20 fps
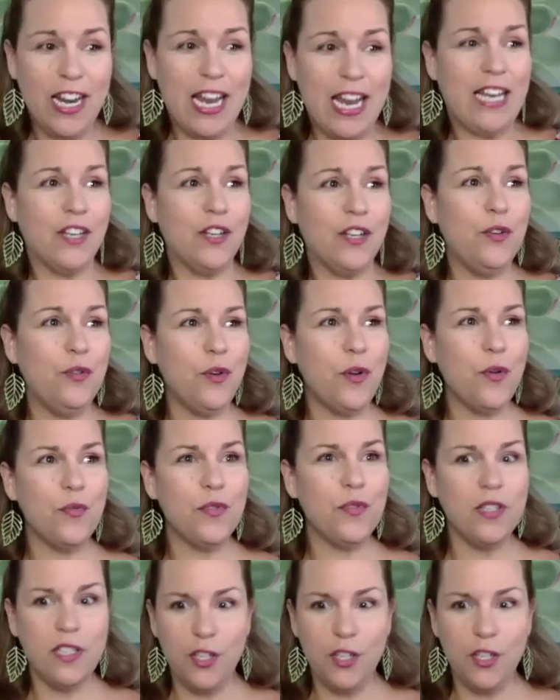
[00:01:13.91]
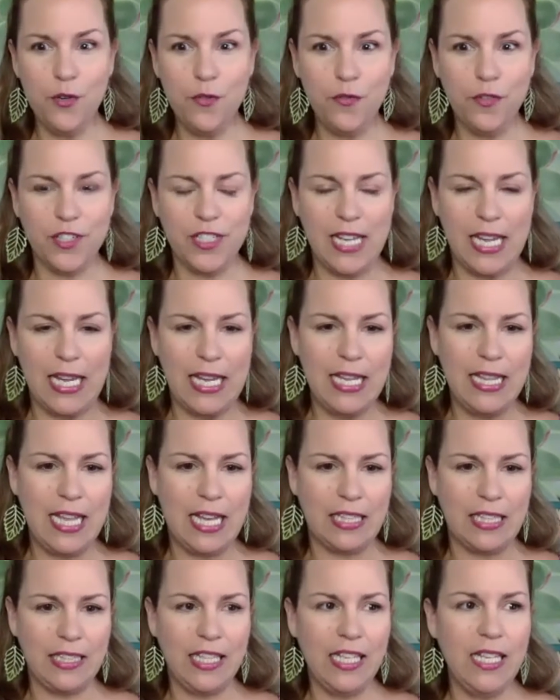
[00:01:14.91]
And kudos to you for taking
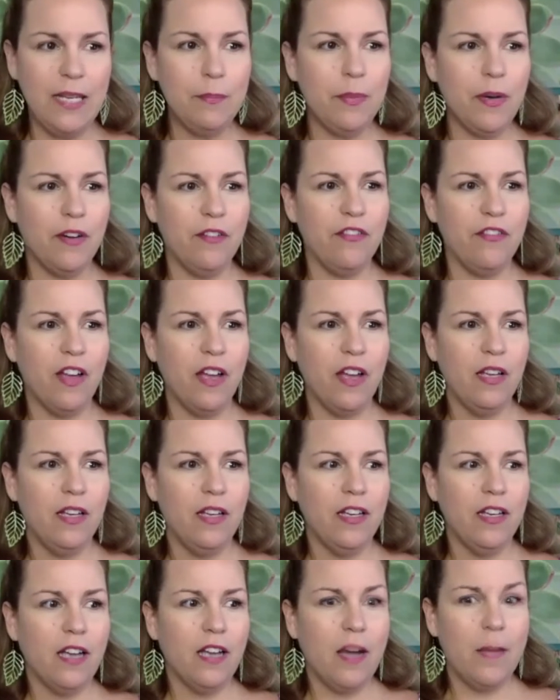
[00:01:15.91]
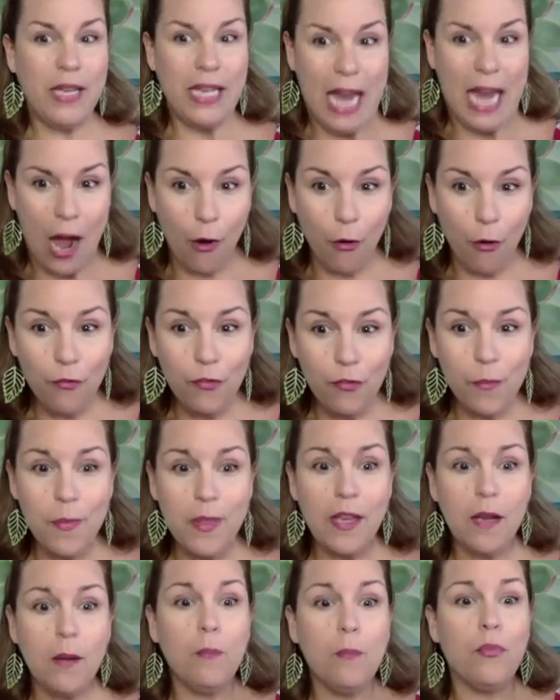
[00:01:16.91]
that leap of coming out from the
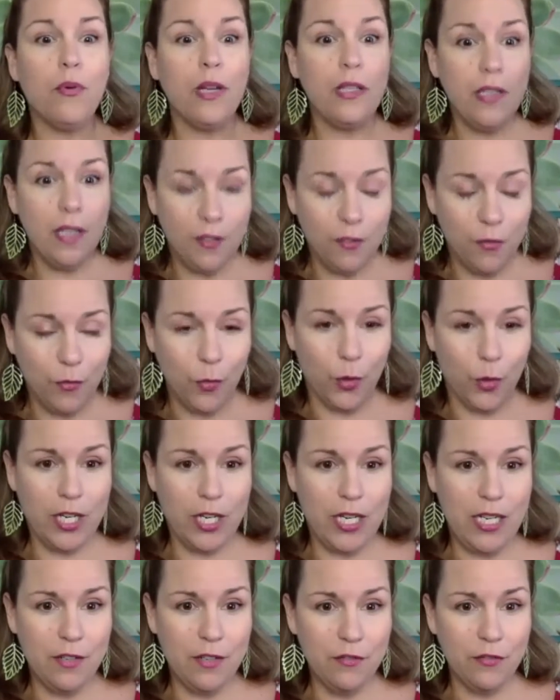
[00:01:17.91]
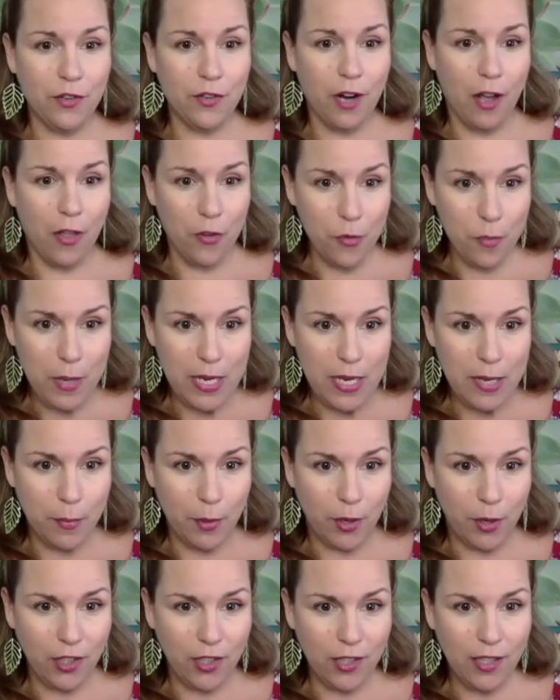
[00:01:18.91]
umbrella of working for other
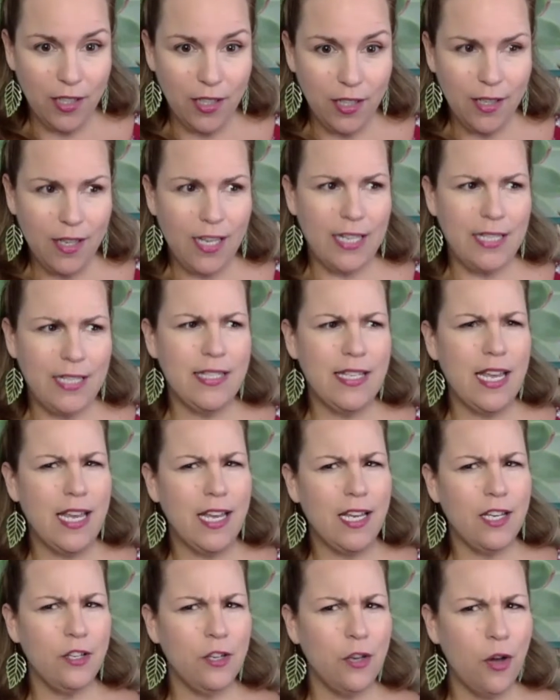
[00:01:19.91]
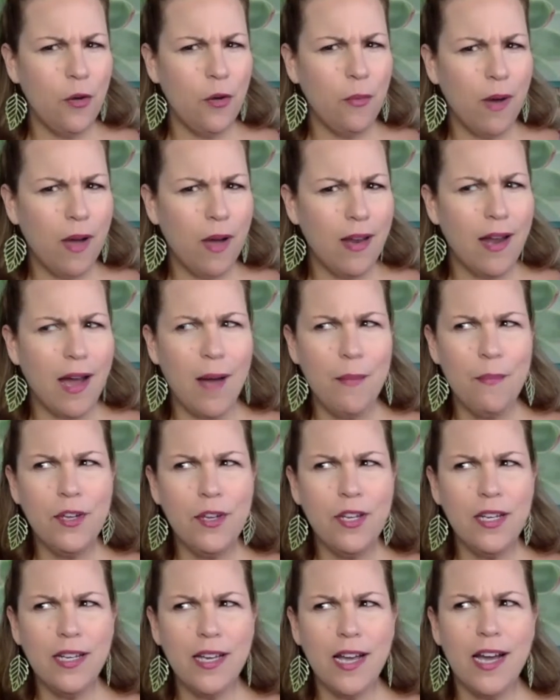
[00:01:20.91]
people and saying, you know what, I'm
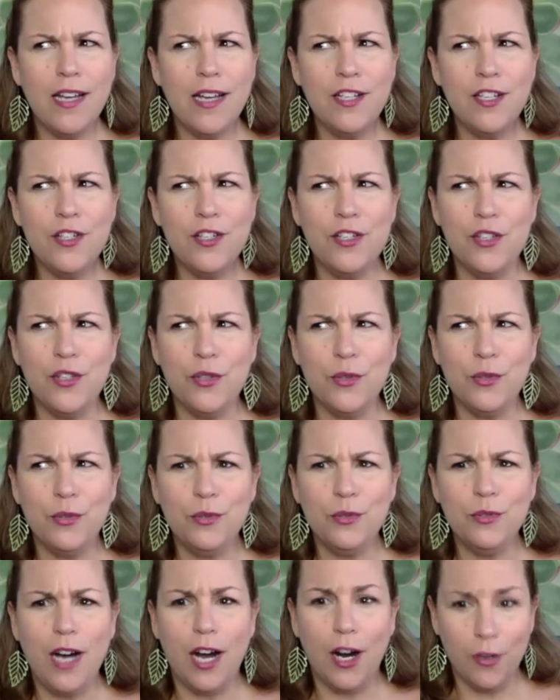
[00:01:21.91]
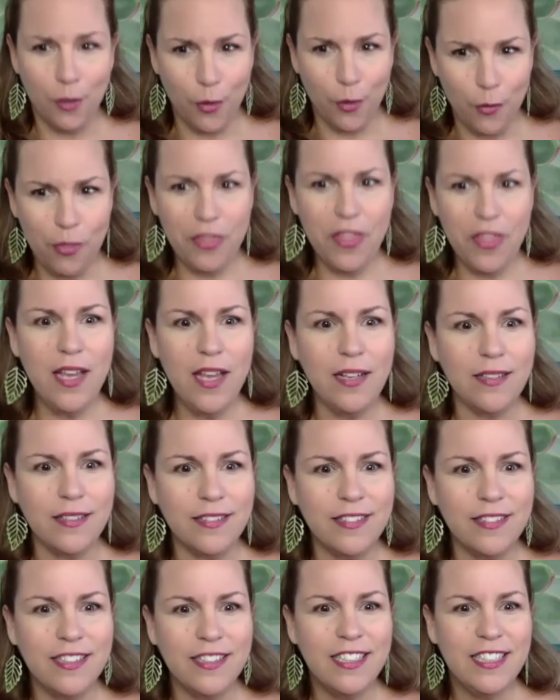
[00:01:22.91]
gonna kind of do our own thing,
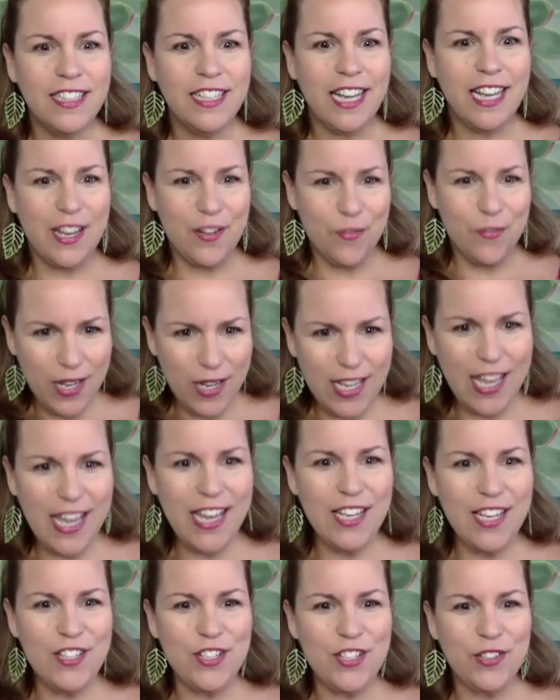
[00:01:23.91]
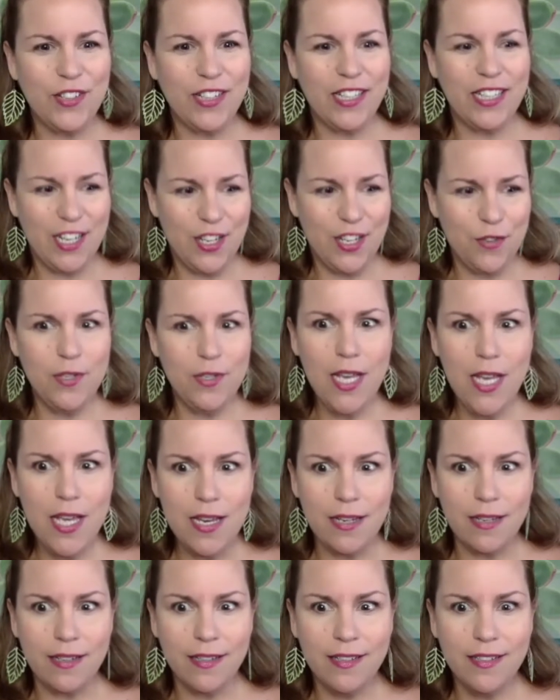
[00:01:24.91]
and we can do it, and you
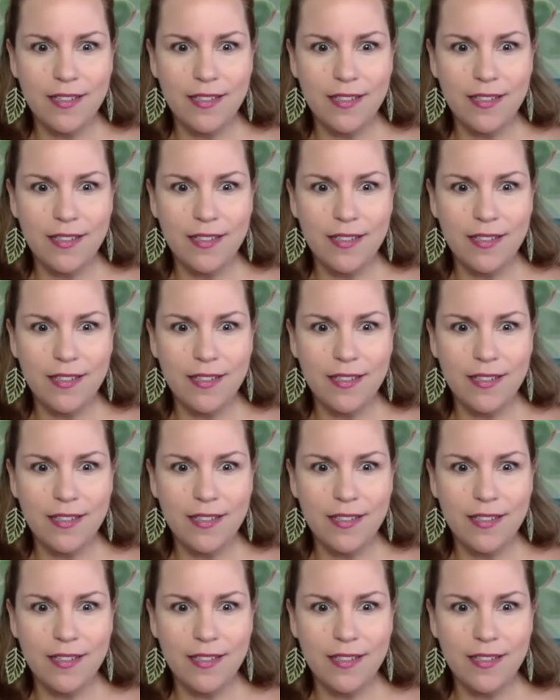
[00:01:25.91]
did.